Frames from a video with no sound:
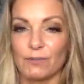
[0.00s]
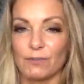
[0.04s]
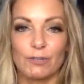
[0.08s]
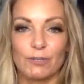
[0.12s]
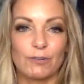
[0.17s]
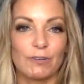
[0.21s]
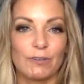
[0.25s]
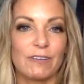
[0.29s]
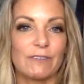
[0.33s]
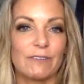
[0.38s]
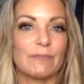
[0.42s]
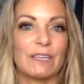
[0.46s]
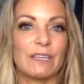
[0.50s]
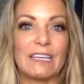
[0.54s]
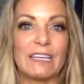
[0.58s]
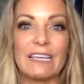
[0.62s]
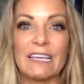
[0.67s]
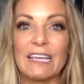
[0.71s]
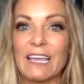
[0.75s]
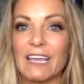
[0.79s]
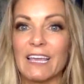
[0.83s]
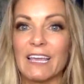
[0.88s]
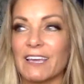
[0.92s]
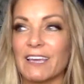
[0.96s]
Where do I even
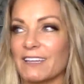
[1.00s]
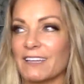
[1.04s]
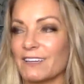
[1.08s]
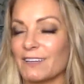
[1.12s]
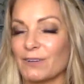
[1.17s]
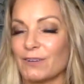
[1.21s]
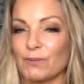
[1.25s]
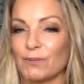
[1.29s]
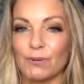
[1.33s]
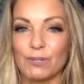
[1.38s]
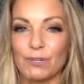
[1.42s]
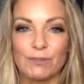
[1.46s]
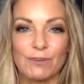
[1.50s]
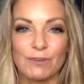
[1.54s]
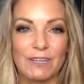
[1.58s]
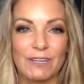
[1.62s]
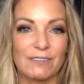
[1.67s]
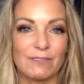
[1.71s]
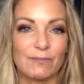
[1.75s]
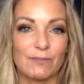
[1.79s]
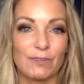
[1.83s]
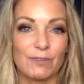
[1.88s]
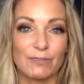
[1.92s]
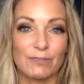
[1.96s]
begin? Where do
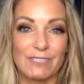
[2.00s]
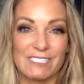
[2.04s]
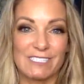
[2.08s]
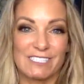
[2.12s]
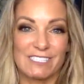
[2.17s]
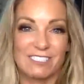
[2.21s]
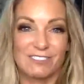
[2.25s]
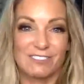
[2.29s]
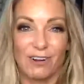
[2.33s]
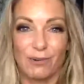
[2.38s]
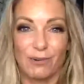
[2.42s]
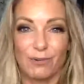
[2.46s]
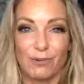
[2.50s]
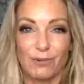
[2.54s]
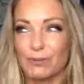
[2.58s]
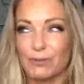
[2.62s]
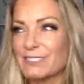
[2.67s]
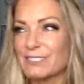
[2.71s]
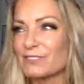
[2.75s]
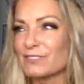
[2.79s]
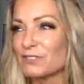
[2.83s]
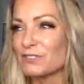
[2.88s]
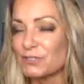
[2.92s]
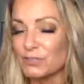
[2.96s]
I start? What do
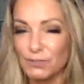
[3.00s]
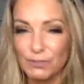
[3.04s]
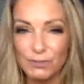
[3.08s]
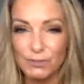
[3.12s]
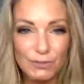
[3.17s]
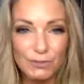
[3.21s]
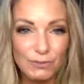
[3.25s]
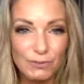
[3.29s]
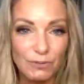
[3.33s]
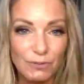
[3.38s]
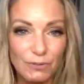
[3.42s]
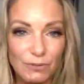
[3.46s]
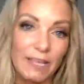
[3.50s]
I do?